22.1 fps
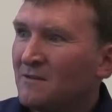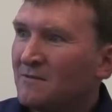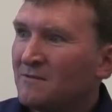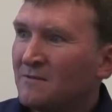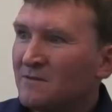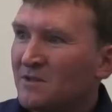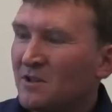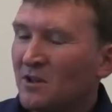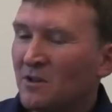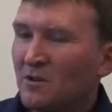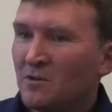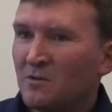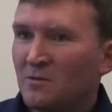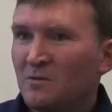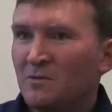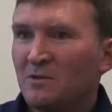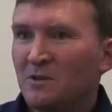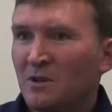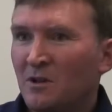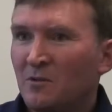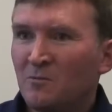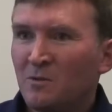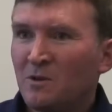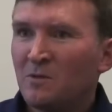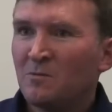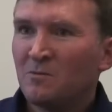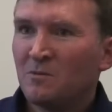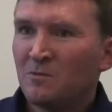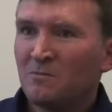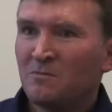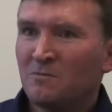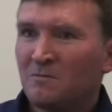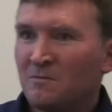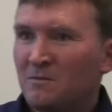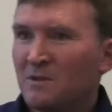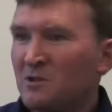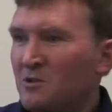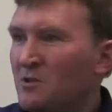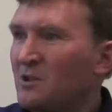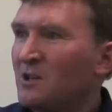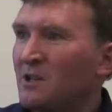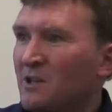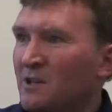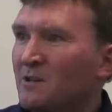Yeah. So we will
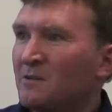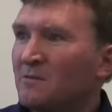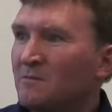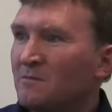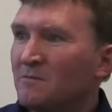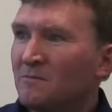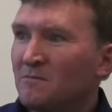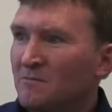this year.